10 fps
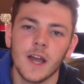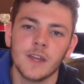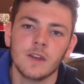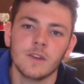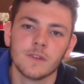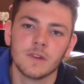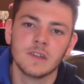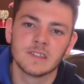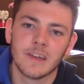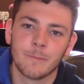And another
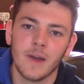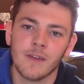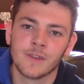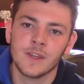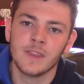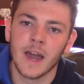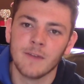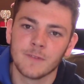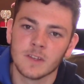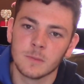reason I put Everton
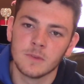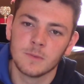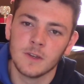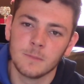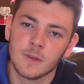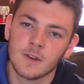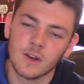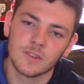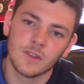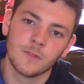9th is
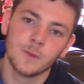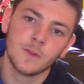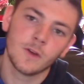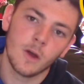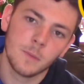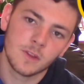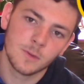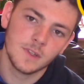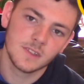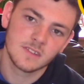because of who they got in
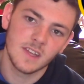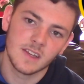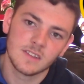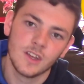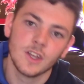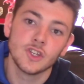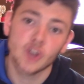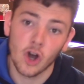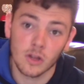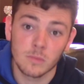between the sticks,
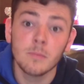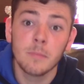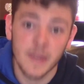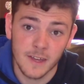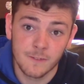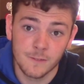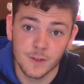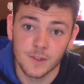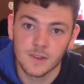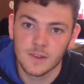Jordan Pickford.